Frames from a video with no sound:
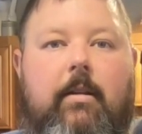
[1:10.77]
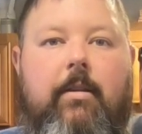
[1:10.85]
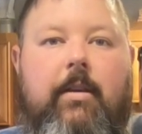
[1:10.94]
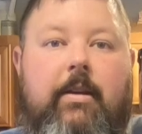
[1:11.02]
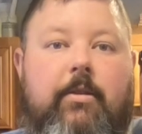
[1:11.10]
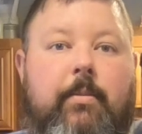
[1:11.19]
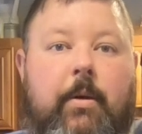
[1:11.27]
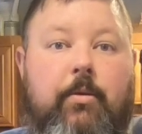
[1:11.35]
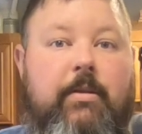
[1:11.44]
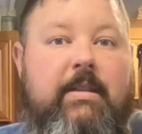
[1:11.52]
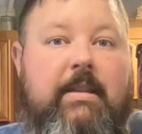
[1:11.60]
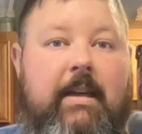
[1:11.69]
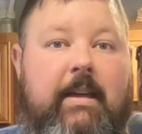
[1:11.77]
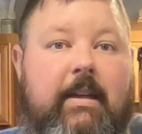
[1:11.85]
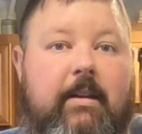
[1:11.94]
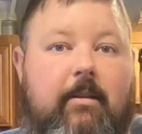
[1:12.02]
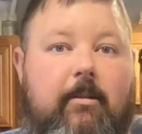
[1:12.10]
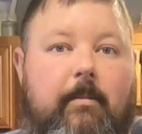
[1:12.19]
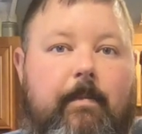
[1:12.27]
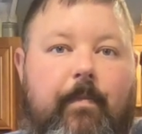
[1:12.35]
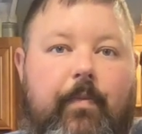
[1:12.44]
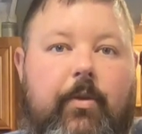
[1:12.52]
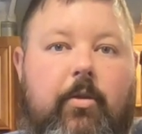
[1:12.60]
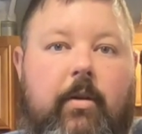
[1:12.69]
the smoke setting,
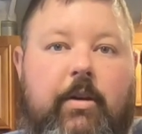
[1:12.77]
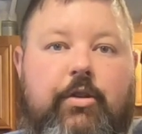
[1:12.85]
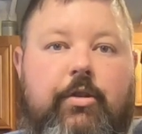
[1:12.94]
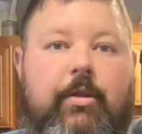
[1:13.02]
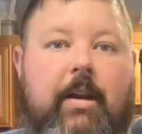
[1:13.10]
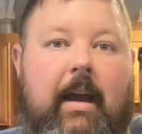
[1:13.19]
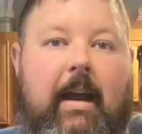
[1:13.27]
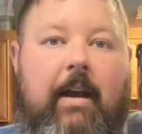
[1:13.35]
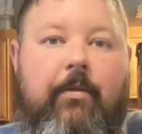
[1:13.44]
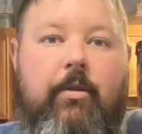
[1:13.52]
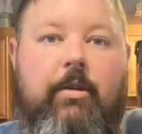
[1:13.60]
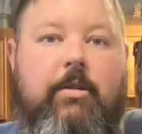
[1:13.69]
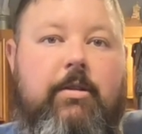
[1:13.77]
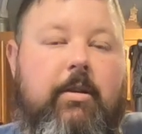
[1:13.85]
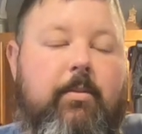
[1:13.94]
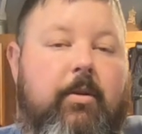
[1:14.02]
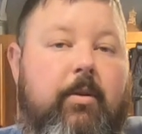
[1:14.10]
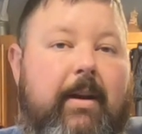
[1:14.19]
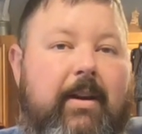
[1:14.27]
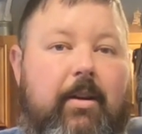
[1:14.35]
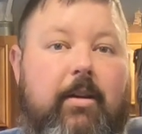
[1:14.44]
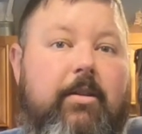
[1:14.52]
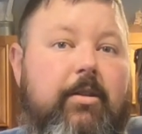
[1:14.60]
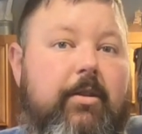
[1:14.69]
so I should average somewhere around
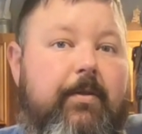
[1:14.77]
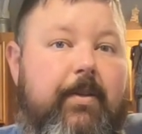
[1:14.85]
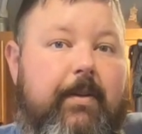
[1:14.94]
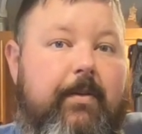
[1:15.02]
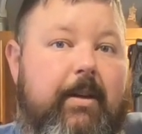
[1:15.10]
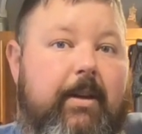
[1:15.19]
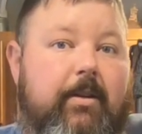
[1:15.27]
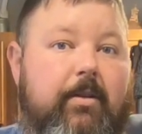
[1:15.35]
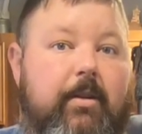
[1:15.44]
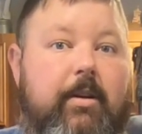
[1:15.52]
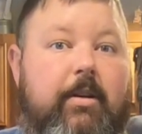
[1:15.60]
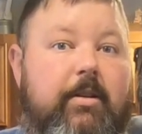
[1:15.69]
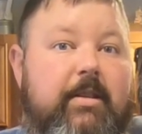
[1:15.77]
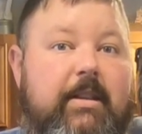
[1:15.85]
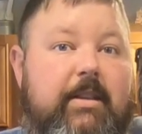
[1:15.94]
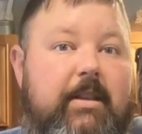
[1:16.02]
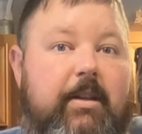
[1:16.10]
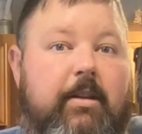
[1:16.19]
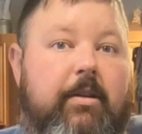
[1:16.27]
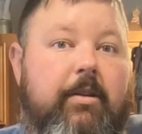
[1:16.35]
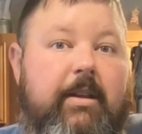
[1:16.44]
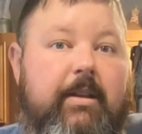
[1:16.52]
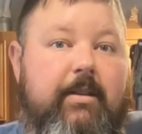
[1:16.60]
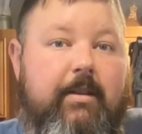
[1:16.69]
150 to 160
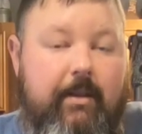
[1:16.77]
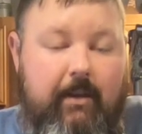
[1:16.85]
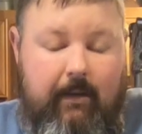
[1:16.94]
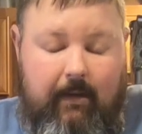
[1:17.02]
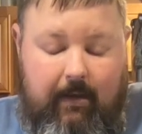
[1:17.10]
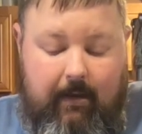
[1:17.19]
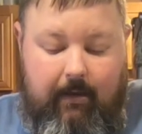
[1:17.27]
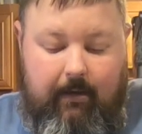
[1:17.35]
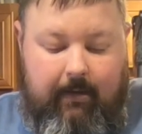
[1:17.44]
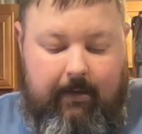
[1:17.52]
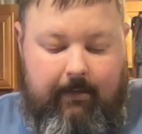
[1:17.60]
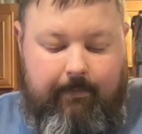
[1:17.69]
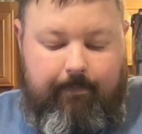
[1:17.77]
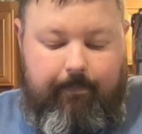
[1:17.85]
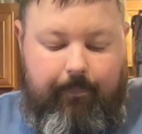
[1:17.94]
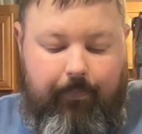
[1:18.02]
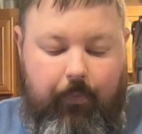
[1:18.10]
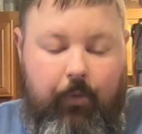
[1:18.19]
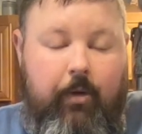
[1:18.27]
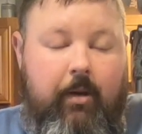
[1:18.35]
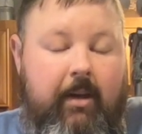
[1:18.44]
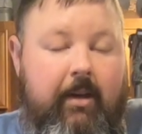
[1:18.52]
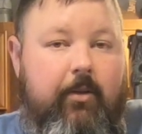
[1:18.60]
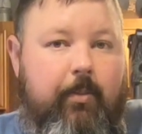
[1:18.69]
degrees. We're going to
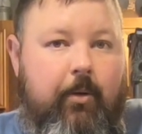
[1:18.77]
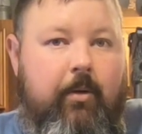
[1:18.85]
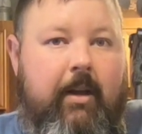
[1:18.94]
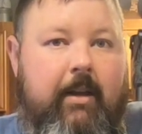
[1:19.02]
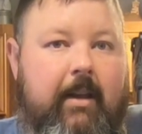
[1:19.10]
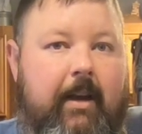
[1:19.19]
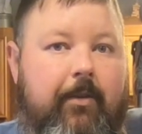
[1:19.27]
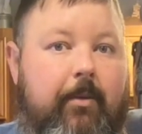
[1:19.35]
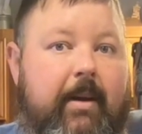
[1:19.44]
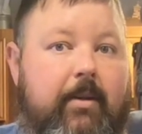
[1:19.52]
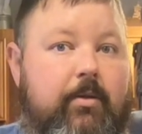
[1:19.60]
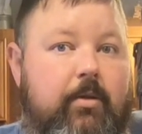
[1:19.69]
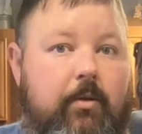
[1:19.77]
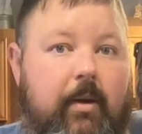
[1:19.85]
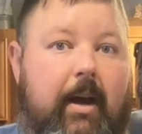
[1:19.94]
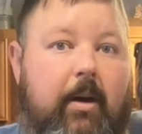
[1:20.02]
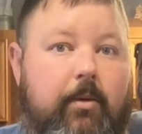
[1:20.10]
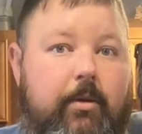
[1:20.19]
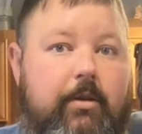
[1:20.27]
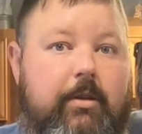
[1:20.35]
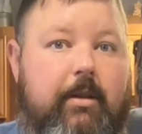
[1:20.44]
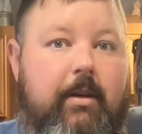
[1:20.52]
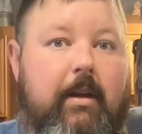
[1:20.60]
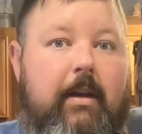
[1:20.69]
let it smoke like that for about 2 hours.